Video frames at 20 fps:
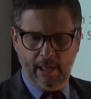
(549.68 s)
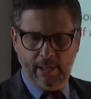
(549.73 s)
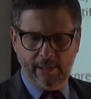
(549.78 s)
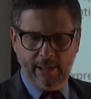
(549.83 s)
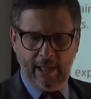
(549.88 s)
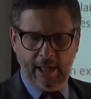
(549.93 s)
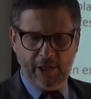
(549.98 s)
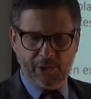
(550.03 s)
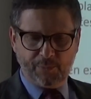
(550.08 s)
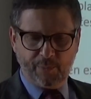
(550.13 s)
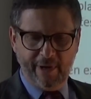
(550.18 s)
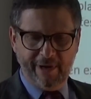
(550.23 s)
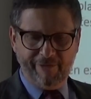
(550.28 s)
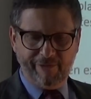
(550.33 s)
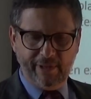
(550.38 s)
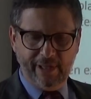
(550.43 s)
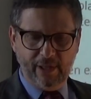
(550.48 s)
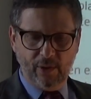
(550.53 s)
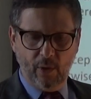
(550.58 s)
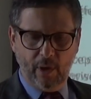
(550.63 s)
Now let's
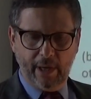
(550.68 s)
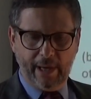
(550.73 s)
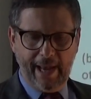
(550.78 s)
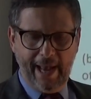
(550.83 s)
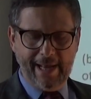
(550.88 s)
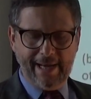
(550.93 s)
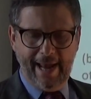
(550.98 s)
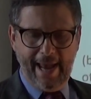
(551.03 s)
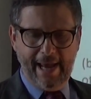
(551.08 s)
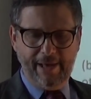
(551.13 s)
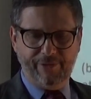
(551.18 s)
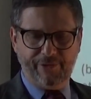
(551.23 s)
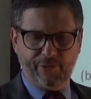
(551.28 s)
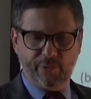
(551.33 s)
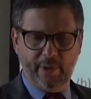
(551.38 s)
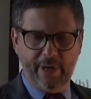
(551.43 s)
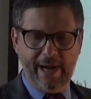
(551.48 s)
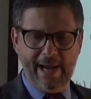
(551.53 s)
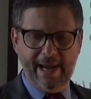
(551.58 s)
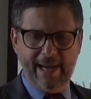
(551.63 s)
briefly look at
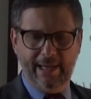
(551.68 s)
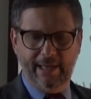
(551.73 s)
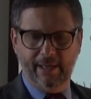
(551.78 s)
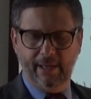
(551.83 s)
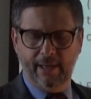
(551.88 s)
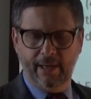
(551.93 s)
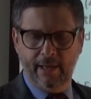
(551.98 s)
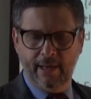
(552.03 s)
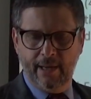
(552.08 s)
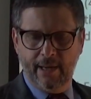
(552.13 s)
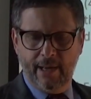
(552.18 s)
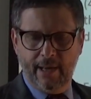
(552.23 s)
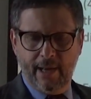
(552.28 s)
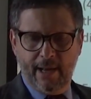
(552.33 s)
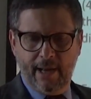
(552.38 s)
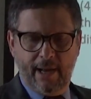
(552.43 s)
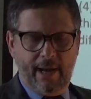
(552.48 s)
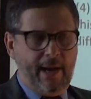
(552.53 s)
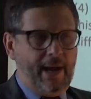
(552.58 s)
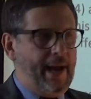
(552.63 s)
A3.
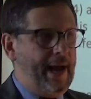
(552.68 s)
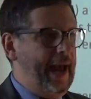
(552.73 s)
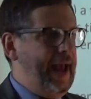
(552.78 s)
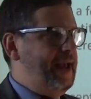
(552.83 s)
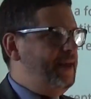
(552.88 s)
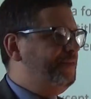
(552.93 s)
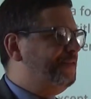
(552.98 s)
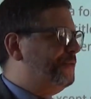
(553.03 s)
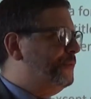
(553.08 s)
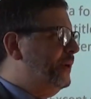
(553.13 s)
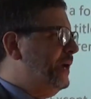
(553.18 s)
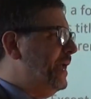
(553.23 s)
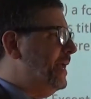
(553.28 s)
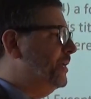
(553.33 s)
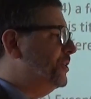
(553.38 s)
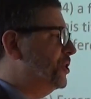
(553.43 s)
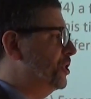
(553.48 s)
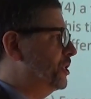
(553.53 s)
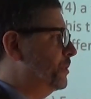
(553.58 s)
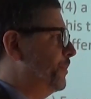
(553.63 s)
A3
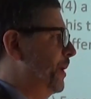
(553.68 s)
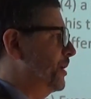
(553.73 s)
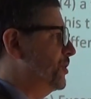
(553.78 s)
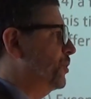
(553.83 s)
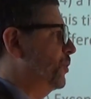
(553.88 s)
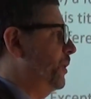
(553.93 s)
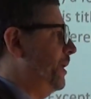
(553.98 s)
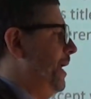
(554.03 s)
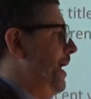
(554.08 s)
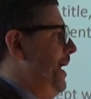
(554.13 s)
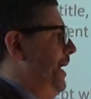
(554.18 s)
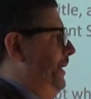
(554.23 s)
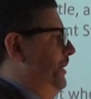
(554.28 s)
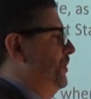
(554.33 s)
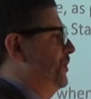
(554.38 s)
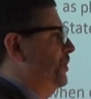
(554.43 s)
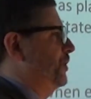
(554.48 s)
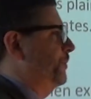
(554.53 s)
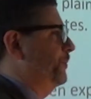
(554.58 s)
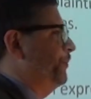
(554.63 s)
is a special
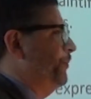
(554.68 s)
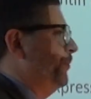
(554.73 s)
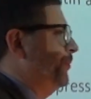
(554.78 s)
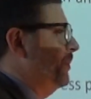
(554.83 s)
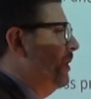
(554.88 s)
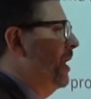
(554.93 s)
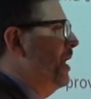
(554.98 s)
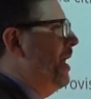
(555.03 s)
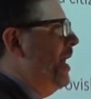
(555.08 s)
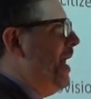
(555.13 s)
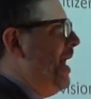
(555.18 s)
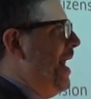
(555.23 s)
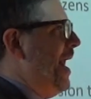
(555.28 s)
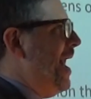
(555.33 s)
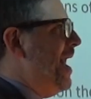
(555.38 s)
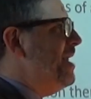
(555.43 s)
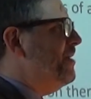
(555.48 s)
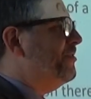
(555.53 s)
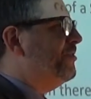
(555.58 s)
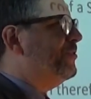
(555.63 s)
case.
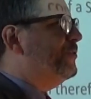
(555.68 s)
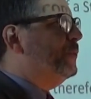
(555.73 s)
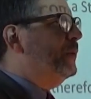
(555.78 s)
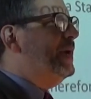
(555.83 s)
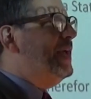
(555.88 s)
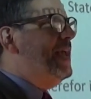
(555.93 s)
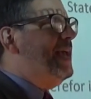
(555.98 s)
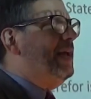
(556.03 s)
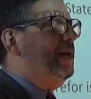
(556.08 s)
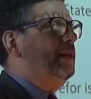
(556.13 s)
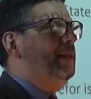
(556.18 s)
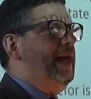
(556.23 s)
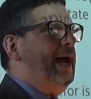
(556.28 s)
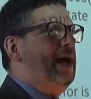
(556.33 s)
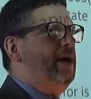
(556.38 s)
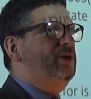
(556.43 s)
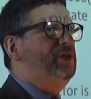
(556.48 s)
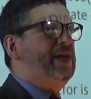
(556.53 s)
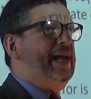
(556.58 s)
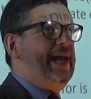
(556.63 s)
A3
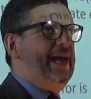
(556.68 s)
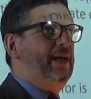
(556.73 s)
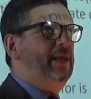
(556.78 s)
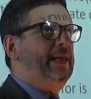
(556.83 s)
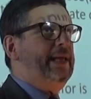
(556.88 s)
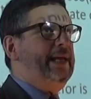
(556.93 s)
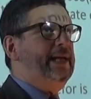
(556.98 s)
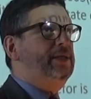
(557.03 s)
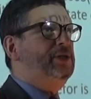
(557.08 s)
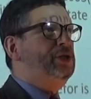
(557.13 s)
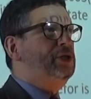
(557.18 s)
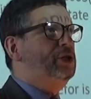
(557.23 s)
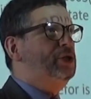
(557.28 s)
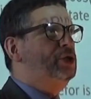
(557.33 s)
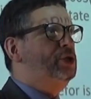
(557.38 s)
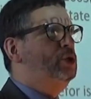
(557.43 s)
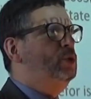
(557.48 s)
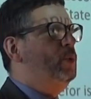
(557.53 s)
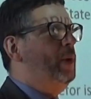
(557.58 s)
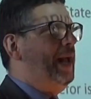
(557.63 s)
allows aliens to
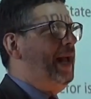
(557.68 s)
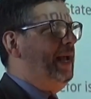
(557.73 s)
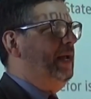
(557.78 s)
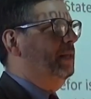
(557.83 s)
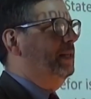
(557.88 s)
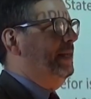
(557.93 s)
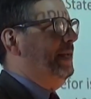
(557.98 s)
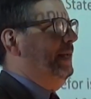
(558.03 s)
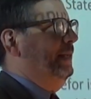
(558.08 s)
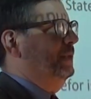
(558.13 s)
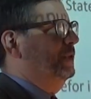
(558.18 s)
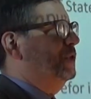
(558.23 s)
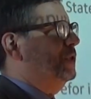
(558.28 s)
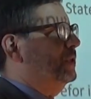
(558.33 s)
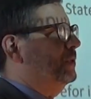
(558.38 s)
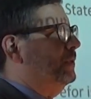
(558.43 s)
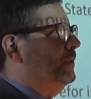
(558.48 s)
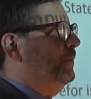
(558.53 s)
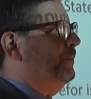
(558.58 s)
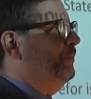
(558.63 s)
sue aliens.